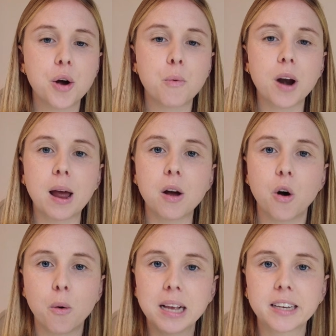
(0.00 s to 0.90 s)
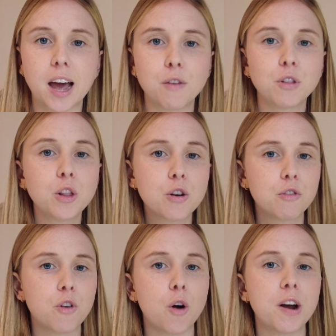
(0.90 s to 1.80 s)
what I always kind of look
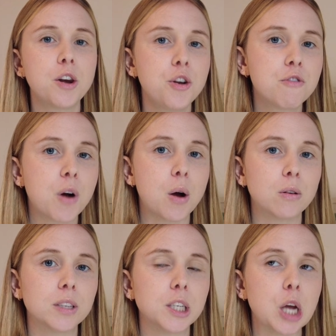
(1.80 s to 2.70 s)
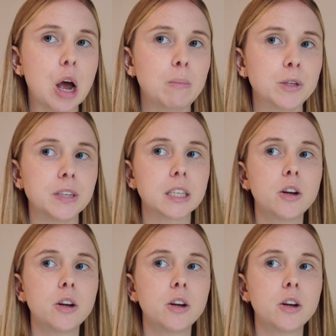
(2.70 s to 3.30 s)
for in new roles, in terms of it's